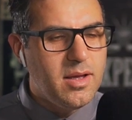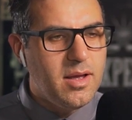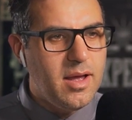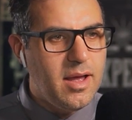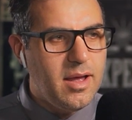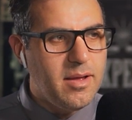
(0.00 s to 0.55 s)

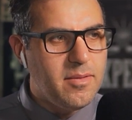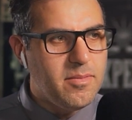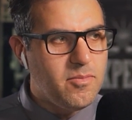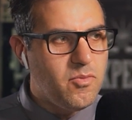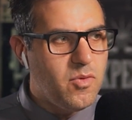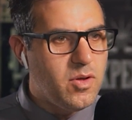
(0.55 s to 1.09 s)
uh,
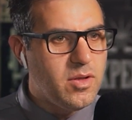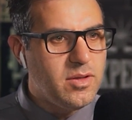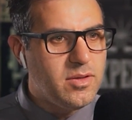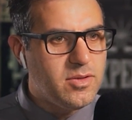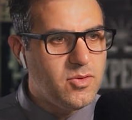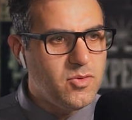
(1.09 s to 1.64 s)

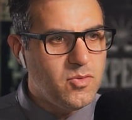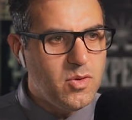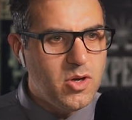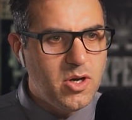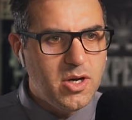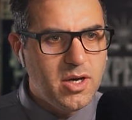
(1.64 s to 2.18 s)
want to
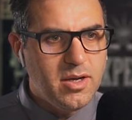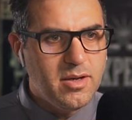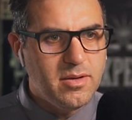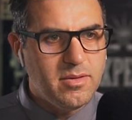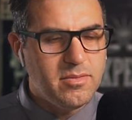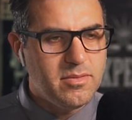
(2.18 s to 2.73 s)

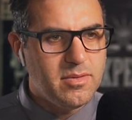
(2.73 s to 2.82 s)
learn